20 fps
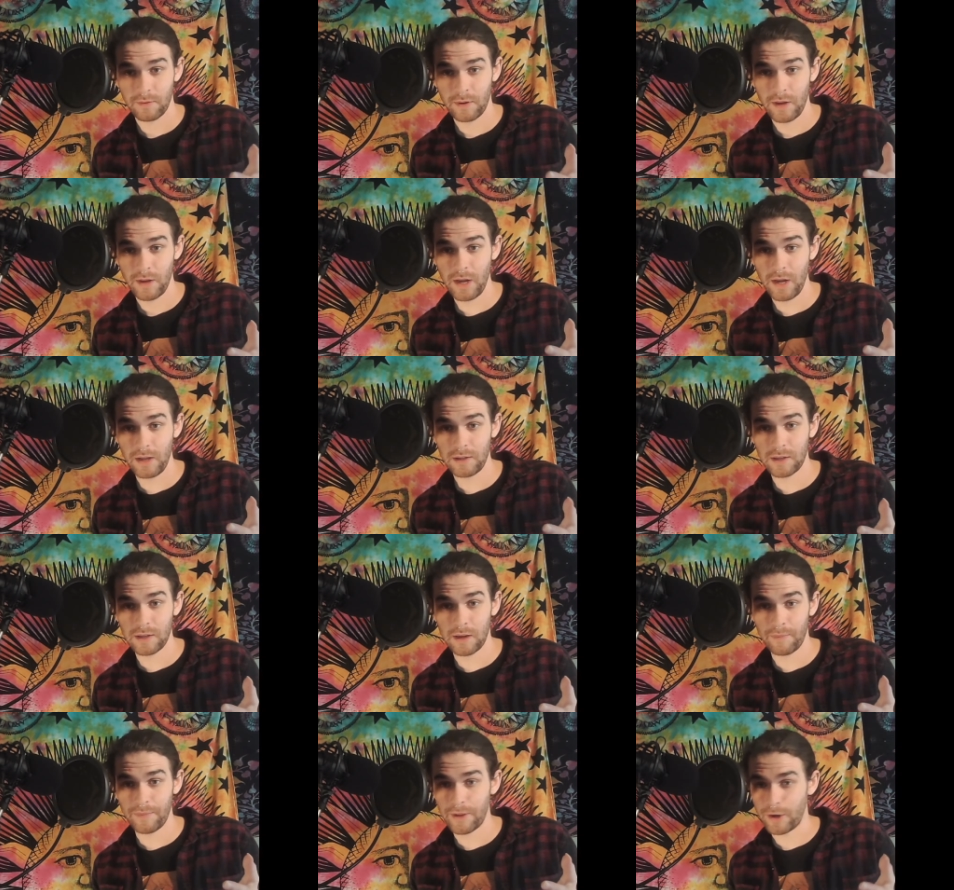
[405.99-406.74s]
eat
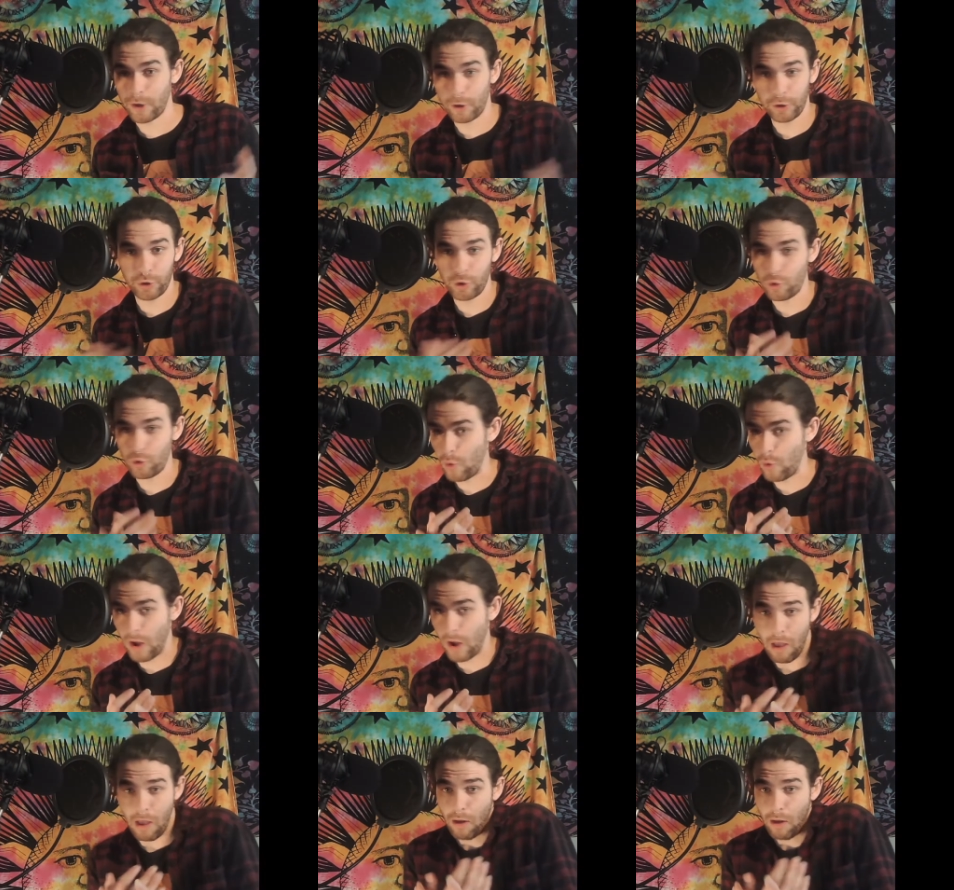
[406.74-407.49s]
something or do
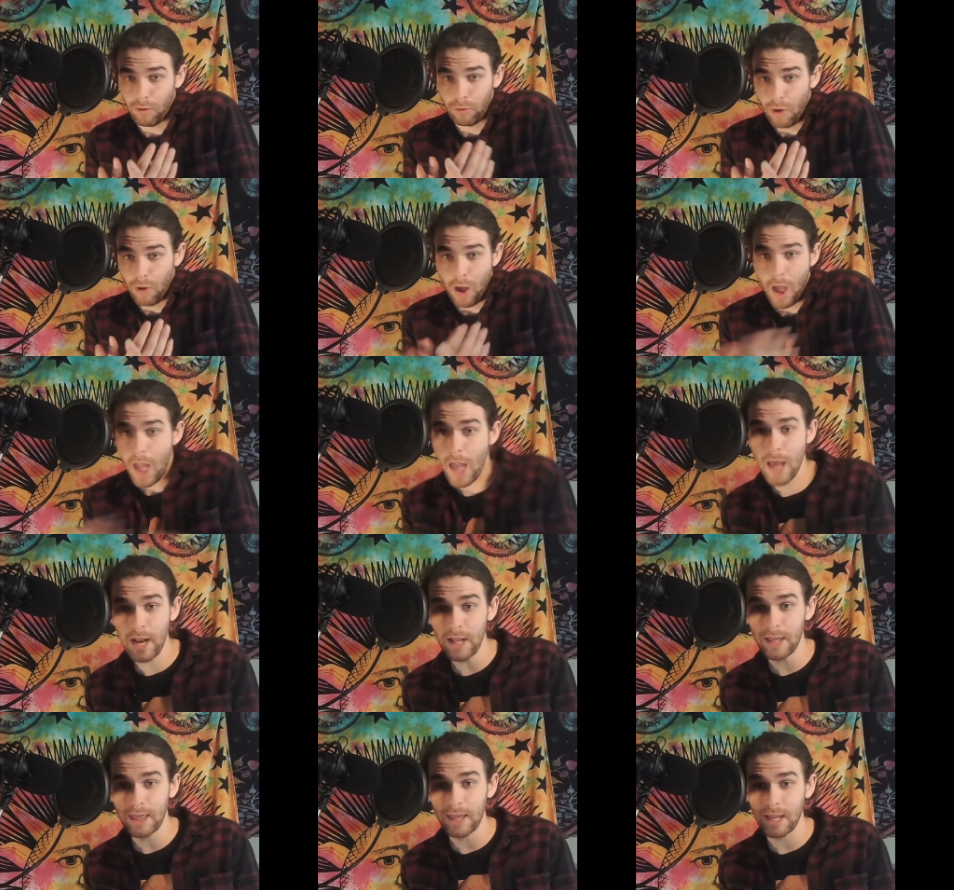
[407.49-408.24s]

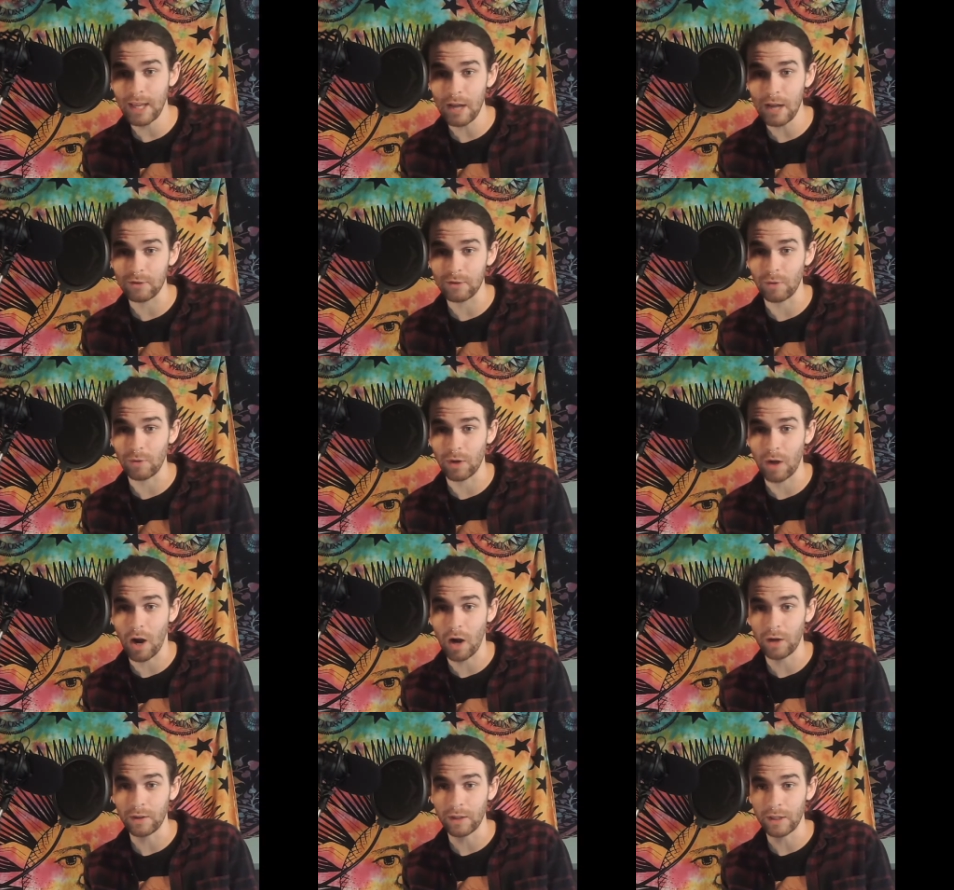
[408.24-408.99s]
anything else
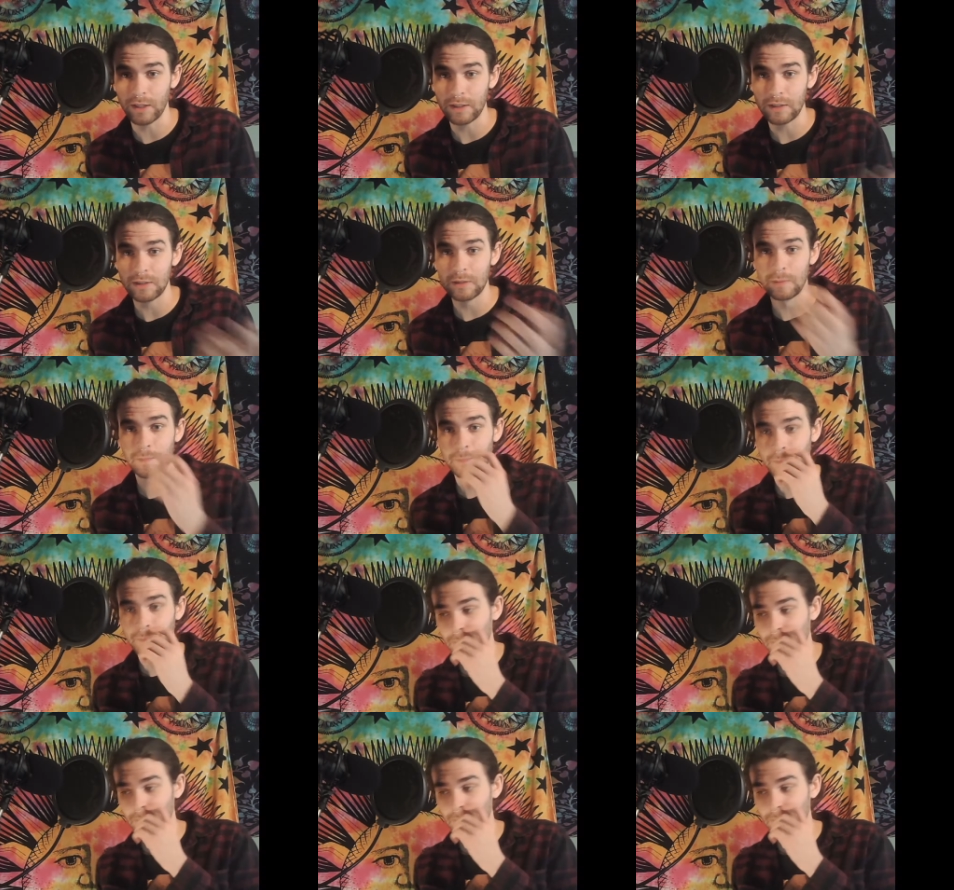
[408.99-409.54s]
regardless,